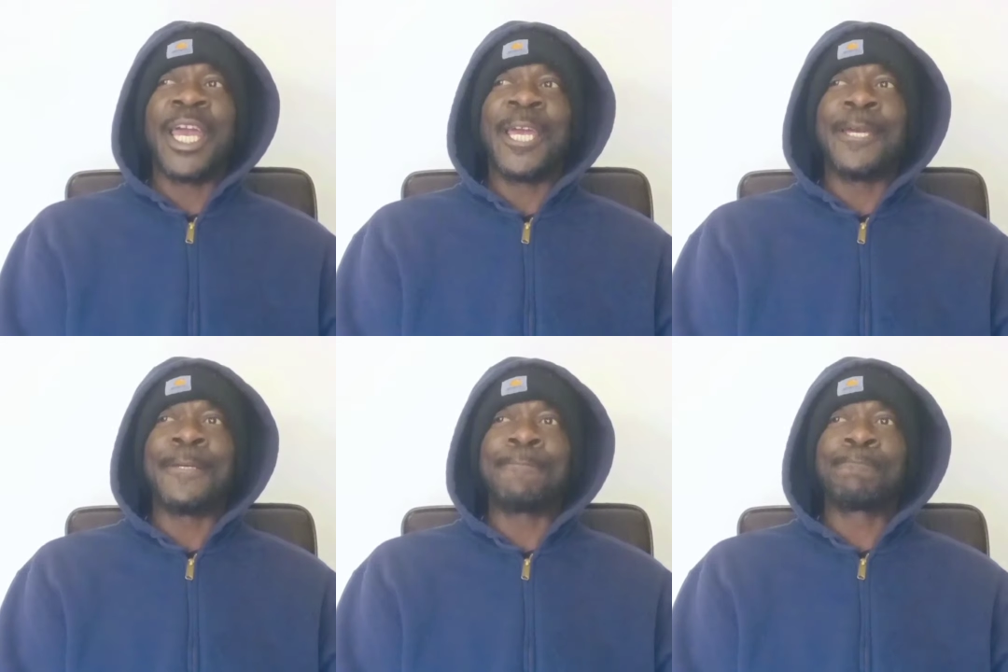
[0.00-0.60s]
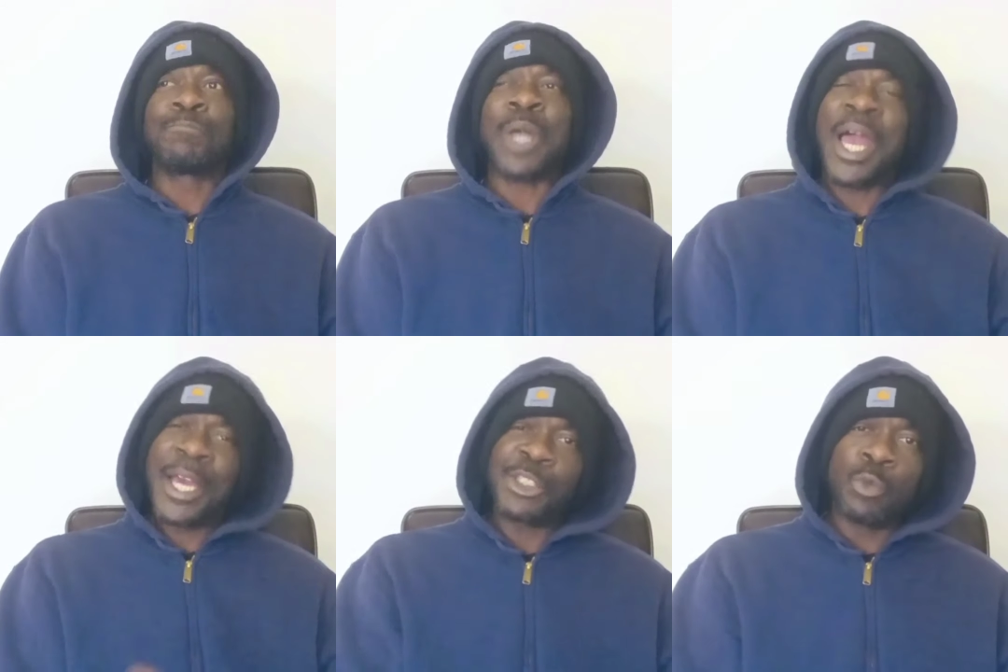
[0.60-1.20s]
And
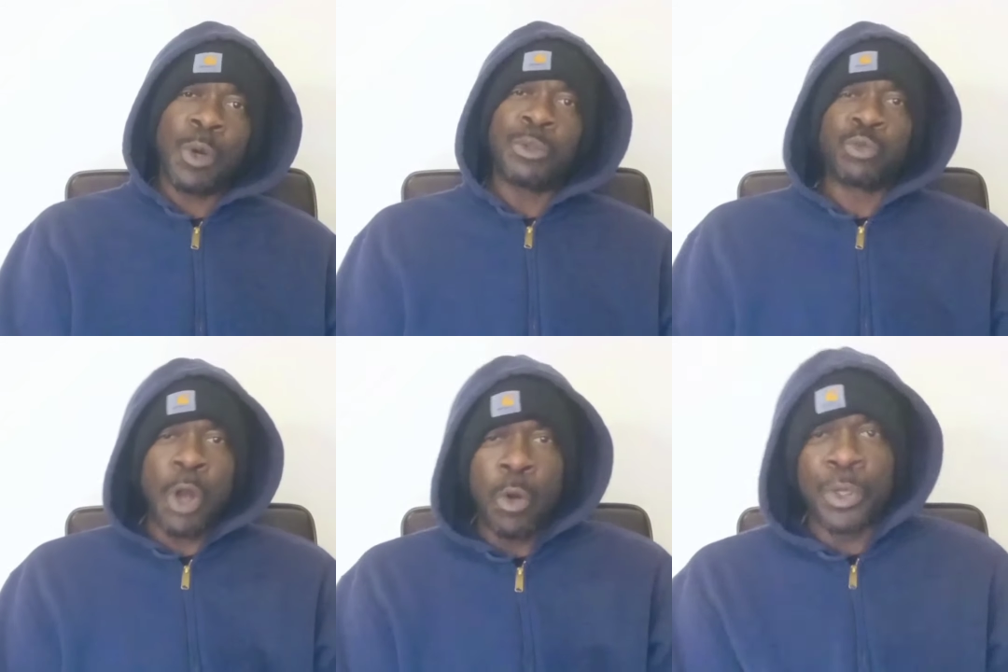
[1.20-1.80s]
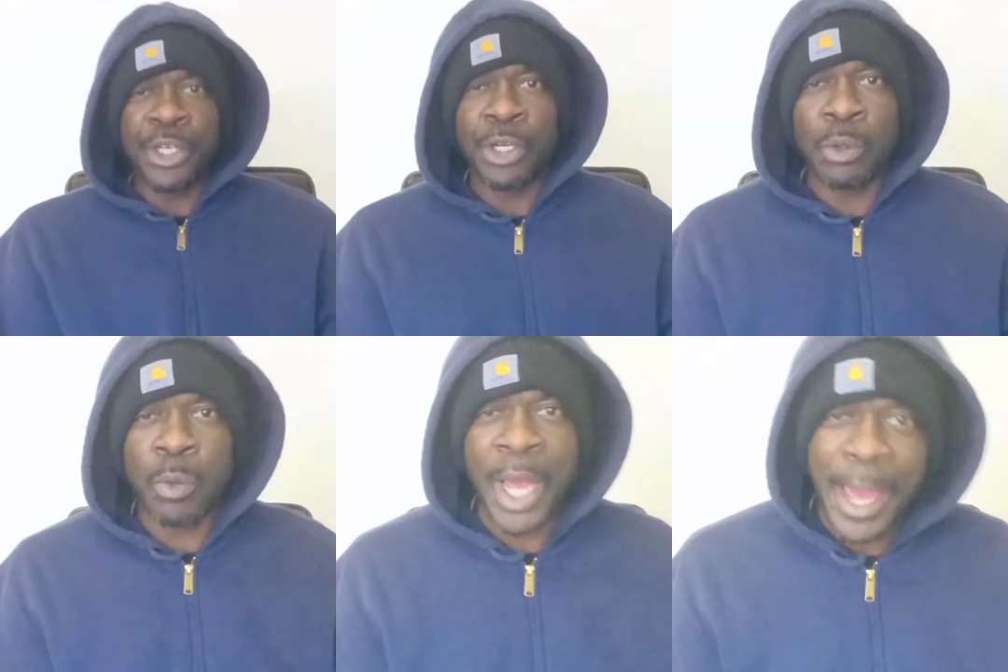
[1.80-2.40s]
I asked her what was wrong with
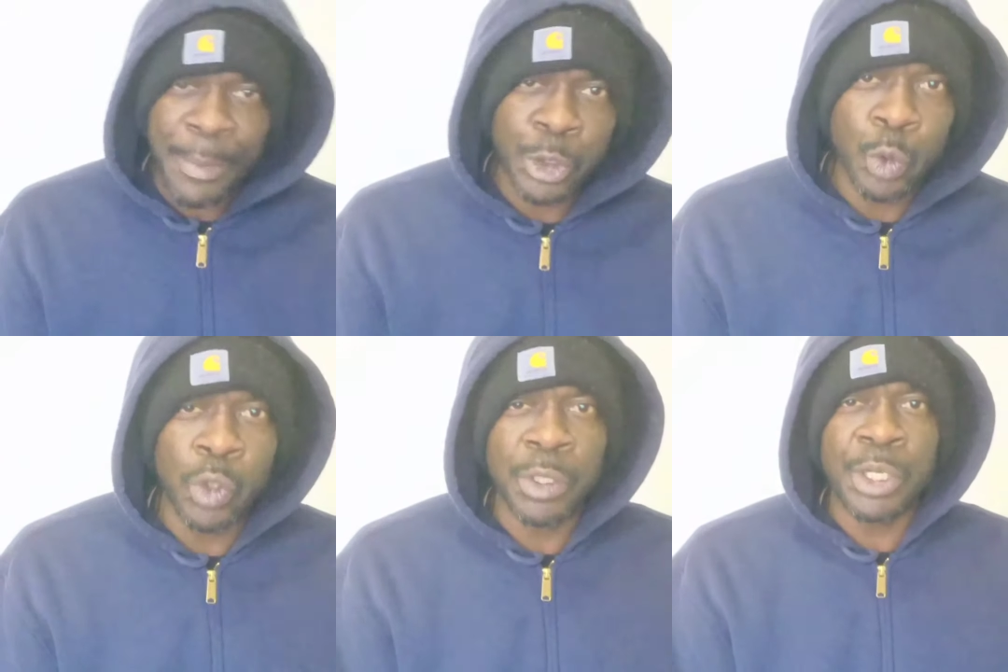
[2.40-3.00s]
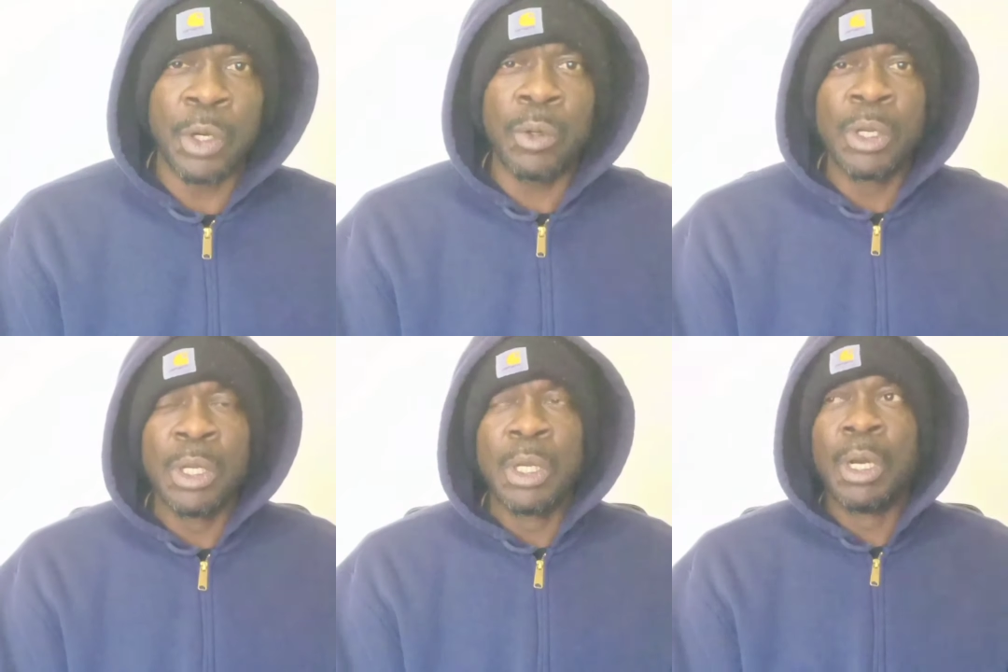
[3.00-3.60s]
it, you know, what happened to her, you
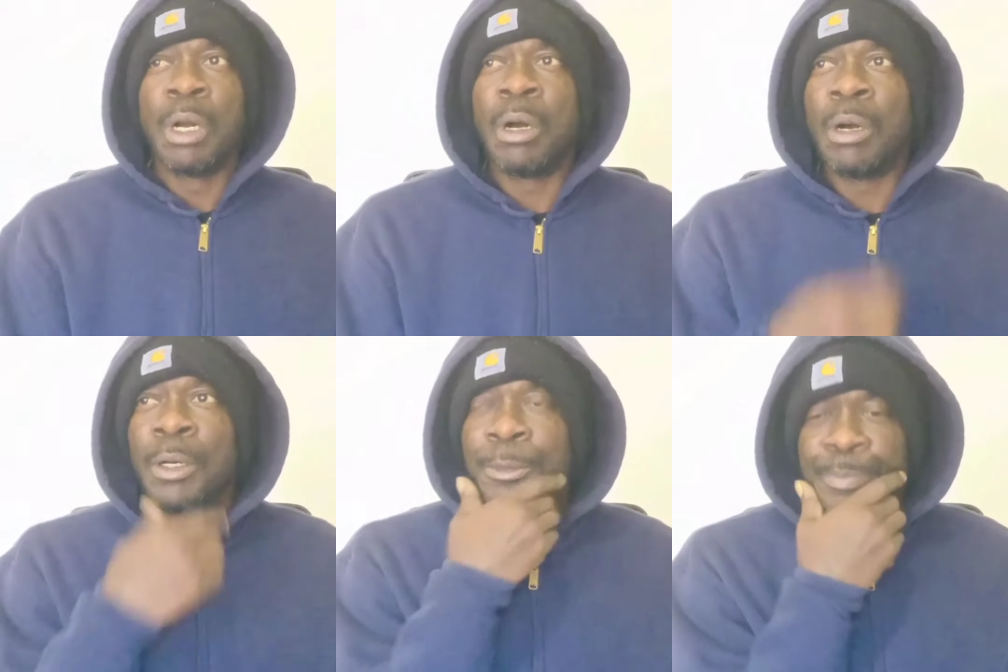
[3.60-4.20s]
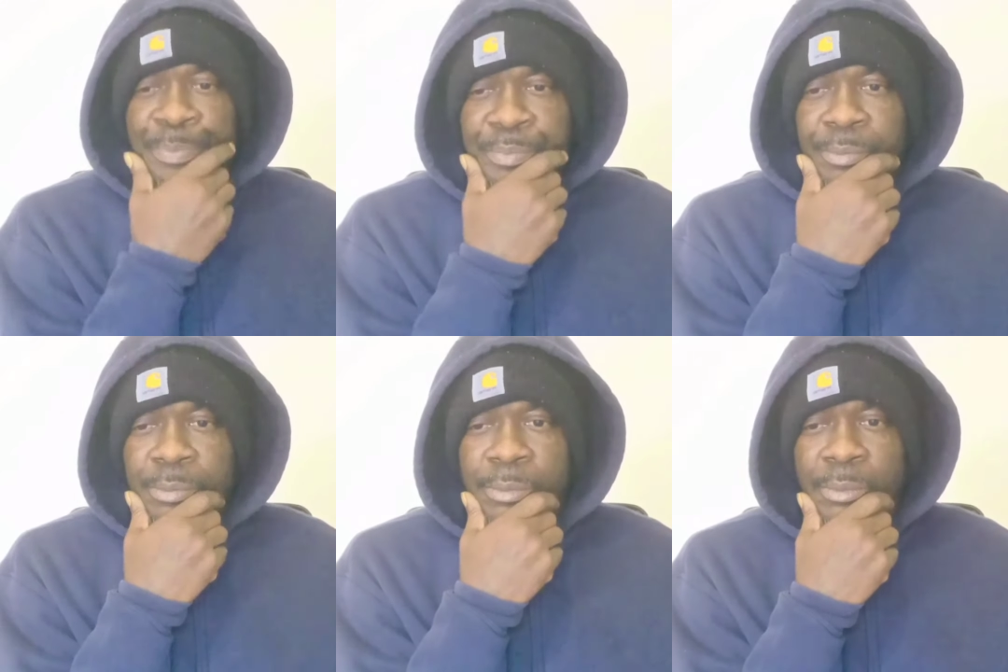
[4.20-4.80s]
know.
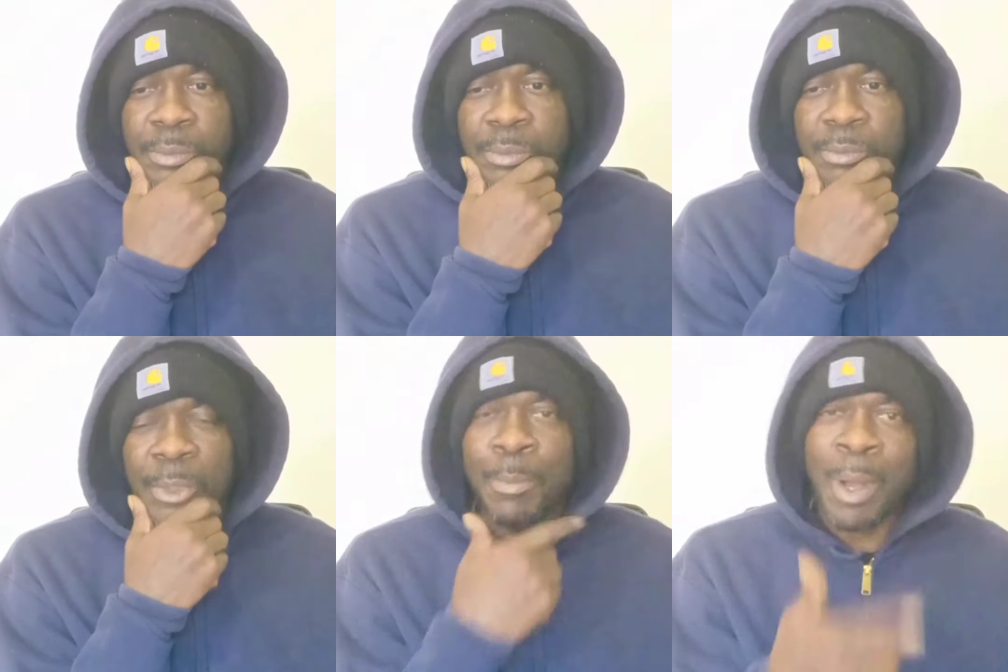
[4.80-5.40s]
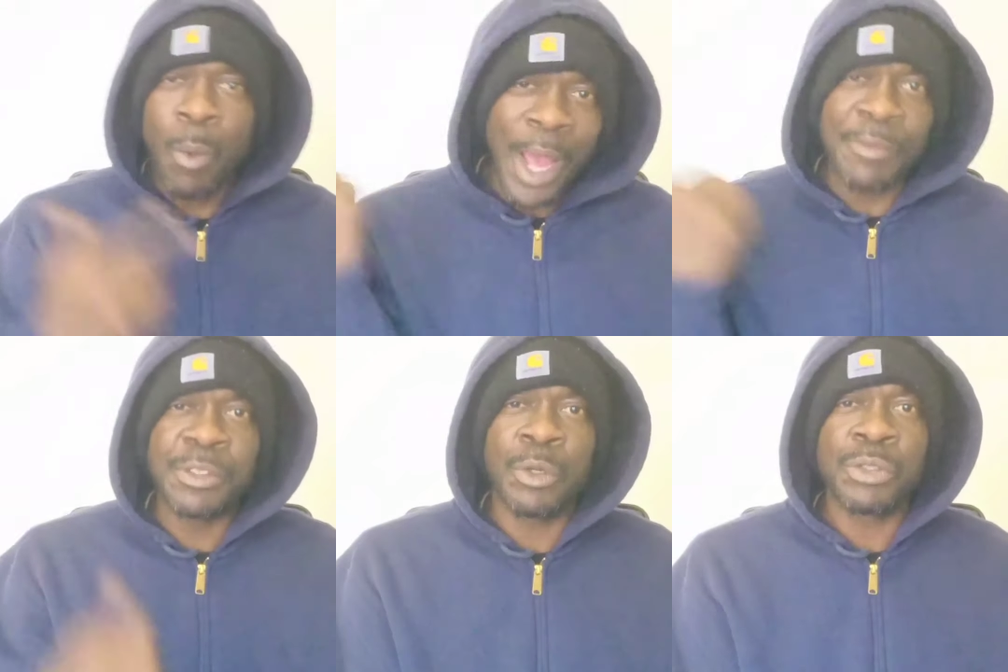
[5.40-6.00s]
My
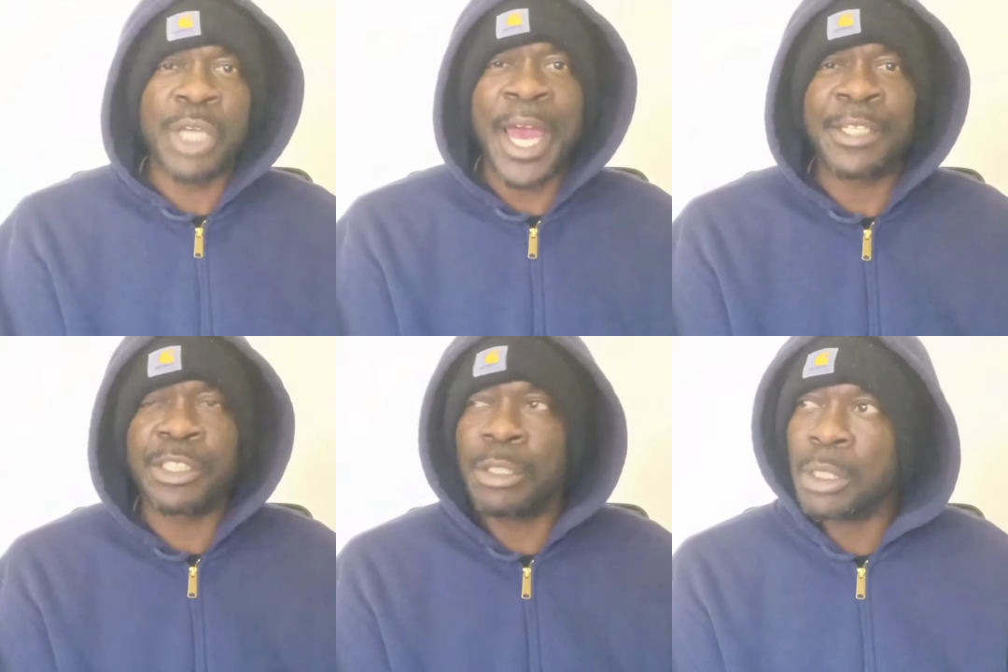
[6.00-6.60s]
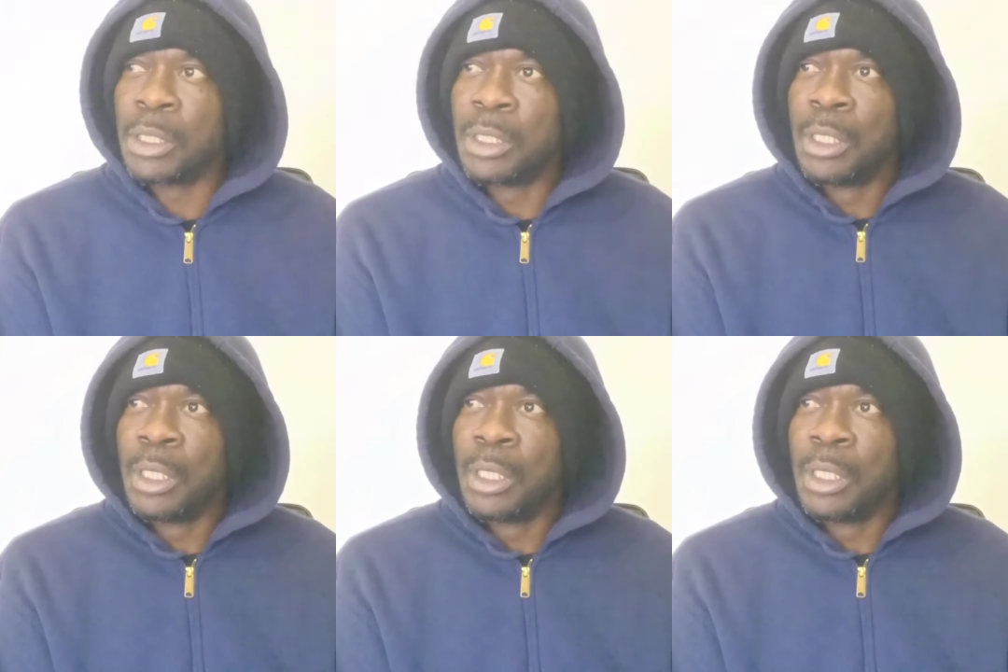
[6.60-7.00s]
wife, you know, asked her.